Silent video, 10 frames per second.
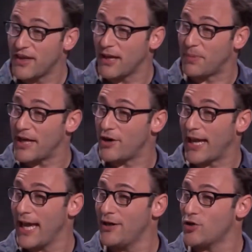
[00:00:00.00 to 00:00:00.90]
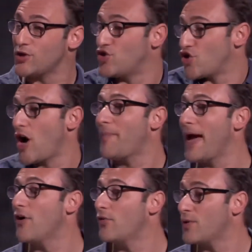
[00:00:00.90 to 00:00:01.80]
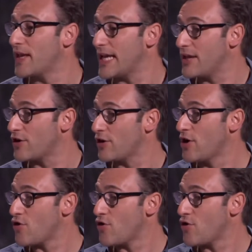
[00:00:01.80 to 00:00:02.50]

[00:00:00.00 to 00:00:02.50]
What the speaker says: thing a player can do is drop out when they either